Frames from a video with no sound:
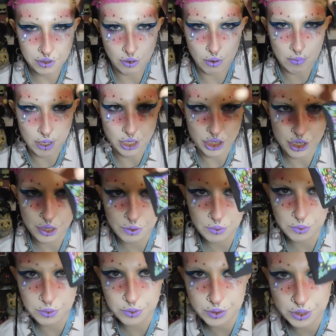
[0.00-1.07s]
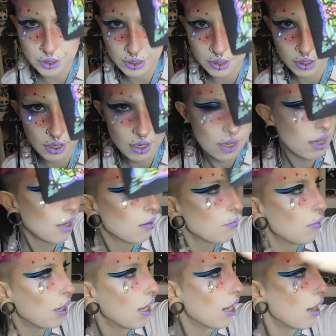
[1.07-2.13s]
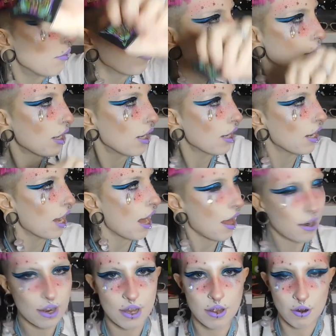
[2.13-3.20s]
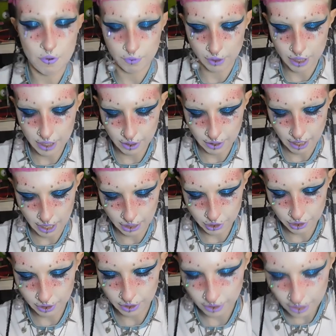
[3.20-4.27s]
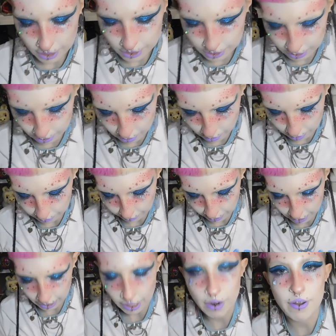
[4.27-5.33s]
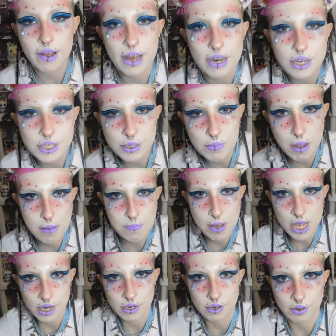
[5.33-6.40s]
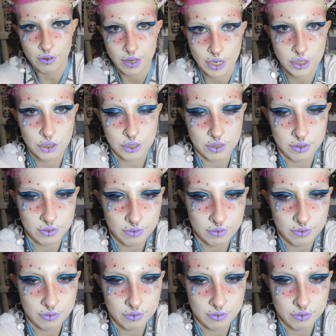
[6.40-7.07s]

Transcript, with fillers: or on my shoes. But I'm gonna add it over here actually. Let's go over here. I'll add it to my pin collection.